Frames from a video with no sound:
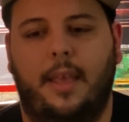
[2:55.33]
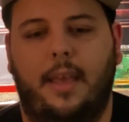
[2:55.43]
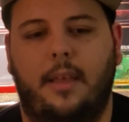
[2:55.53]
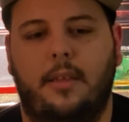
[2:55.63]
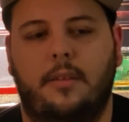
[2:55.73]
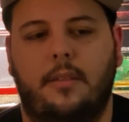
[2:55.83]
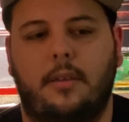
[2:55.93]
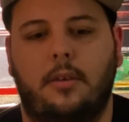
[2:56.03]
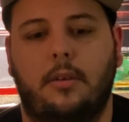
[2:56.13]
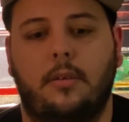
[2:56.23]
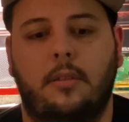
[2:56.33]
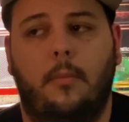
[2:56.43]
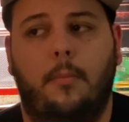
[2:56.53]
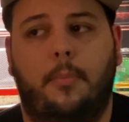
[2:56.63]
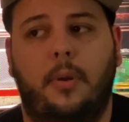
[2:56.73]
And they're
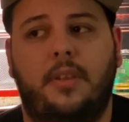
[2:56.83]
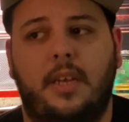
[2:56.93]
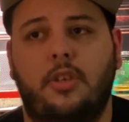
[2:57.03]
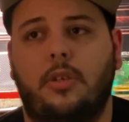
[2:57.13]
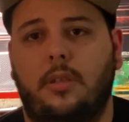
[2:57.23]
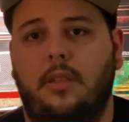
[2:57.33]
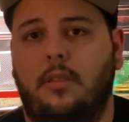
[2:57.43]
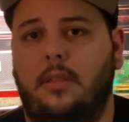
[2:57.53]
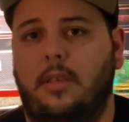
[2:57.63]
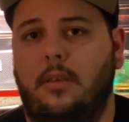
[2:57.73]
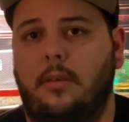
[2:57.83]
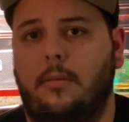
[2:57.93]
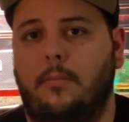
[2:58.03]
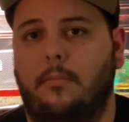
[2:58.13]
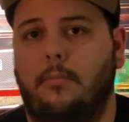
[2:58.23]
potentially
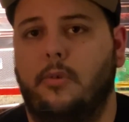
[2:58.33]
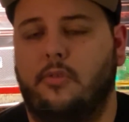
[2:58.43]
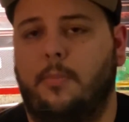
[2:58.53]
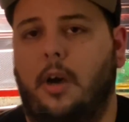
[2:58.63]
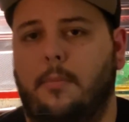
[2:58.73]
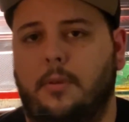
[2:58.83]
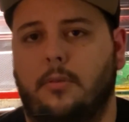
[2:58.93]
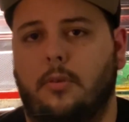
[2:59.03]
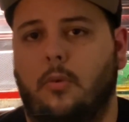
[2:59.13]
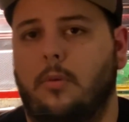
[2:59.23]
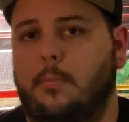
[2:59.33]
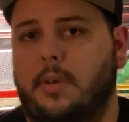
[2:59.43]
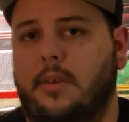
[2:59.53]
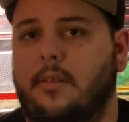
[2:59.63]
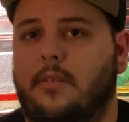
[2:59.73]
the most popular or
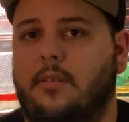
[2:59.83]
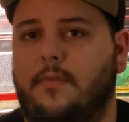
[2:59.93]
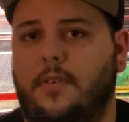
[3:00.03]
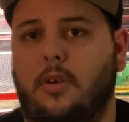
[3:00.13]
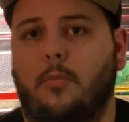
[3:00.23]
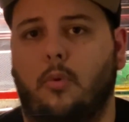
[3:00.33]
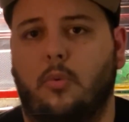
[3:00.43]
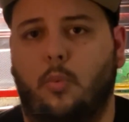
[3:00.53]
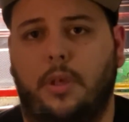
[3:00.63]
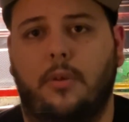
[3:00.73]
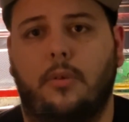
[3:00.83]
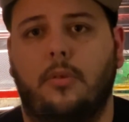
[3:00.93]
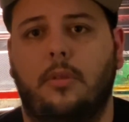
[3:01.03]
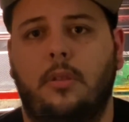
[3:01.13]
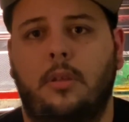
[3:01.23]
biggest fingerboard wheel